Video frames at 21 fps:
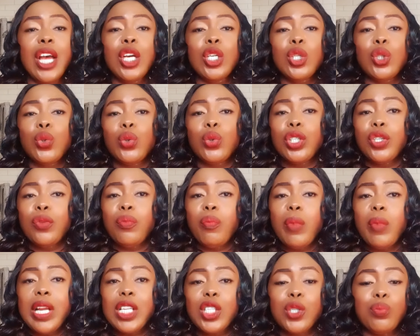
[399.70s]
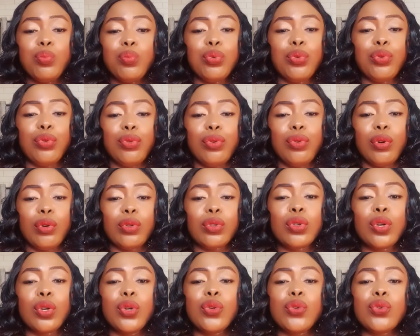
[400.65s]
treatment
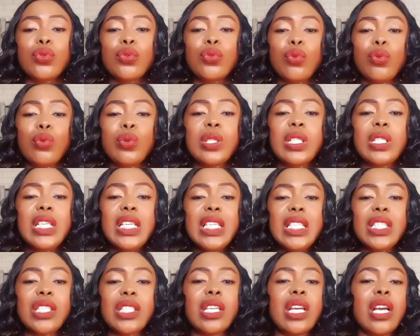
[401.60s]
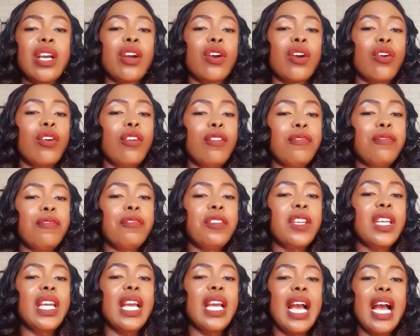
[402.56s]
product. So this
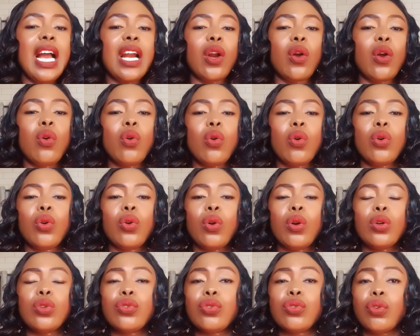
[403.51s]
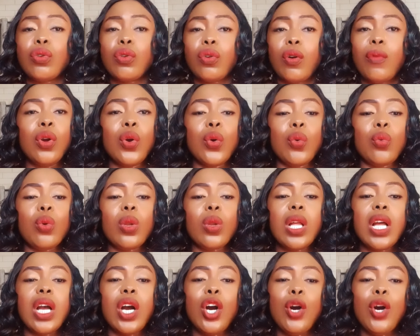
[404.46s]
coffee and coconut scrub
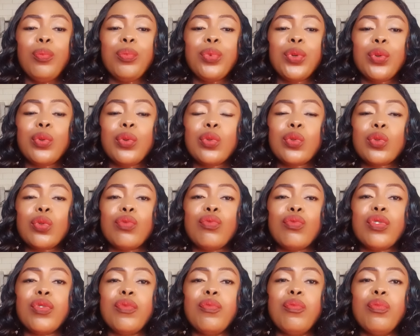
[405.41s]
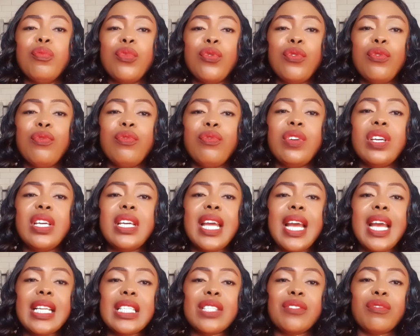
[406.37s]
will help you to remove
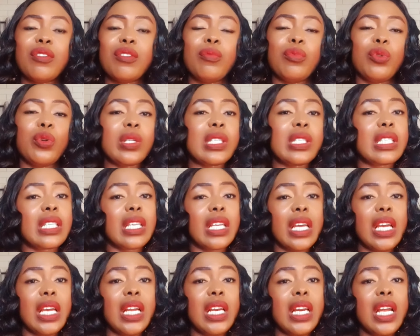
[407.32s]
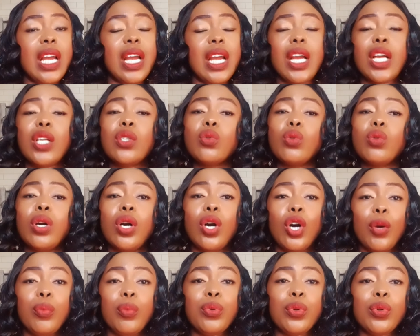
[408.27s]
dirt from your skin. It will
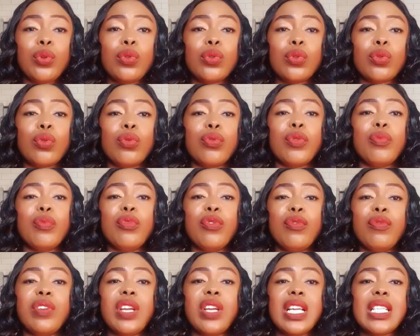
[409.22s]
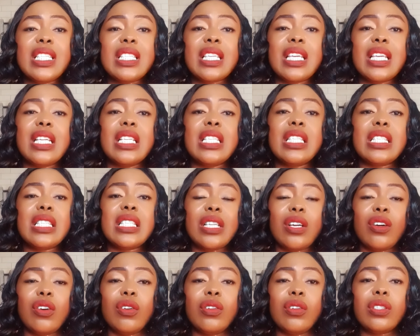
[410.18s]
help you to remove dead skin
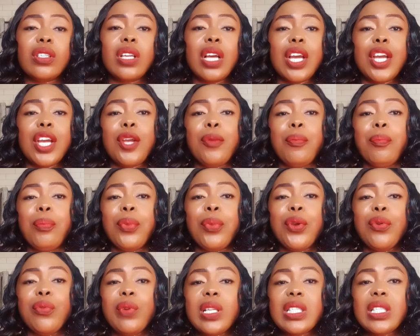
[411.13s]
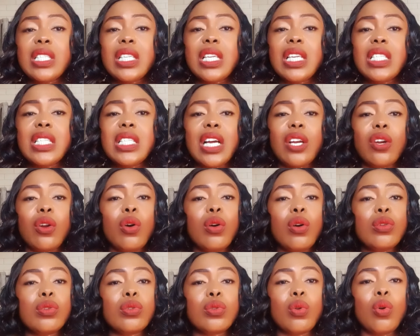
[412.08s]
cells, impurities, and
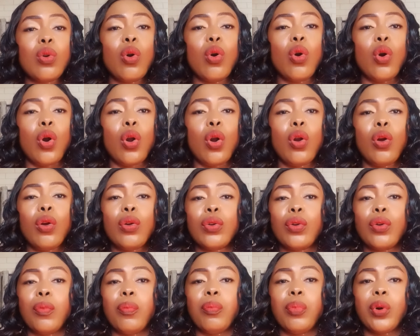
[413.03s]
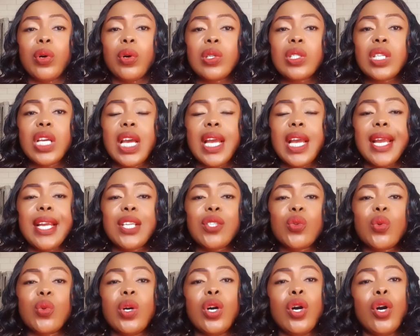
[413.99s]
also unclog your pores.
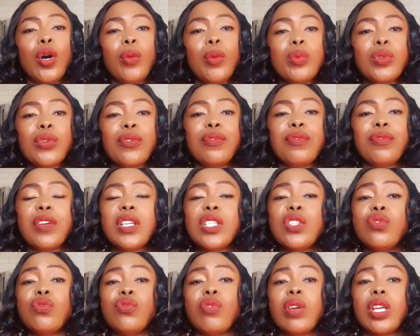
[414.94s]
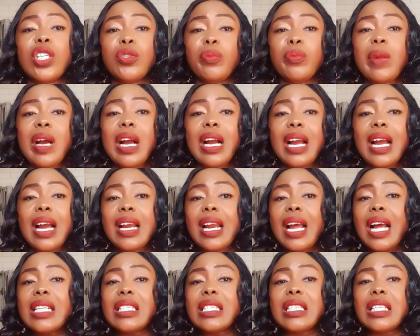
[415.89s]
It will help to fade stretch mark
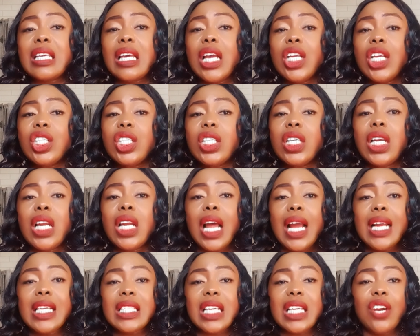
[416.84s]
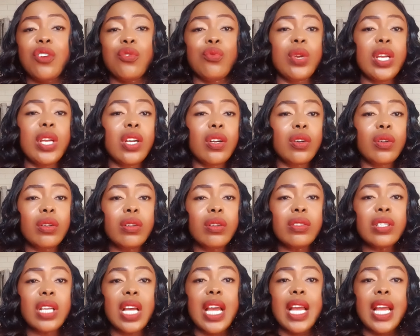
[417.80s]
and anti-aging lines and
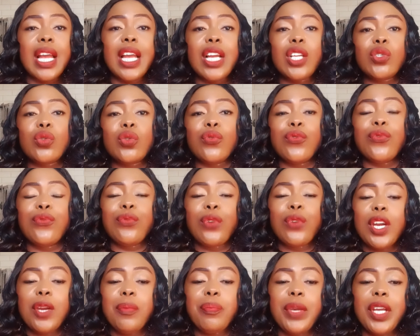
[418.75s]
wrinkles. It will fade